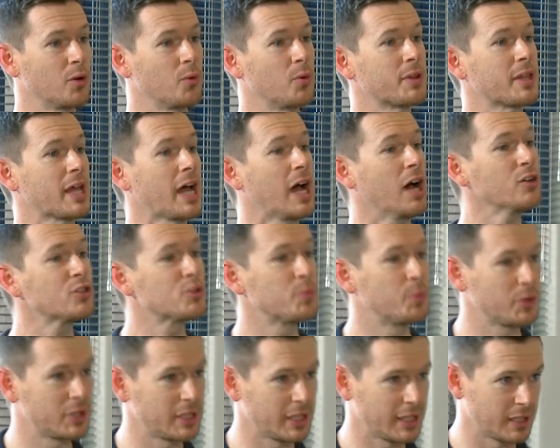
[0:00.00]
without
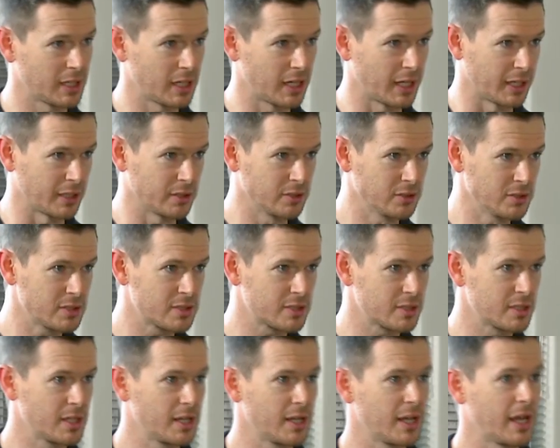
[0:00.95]
putting in a
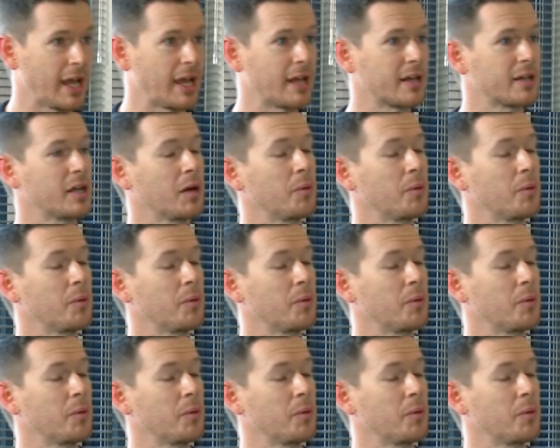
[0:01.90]
lens and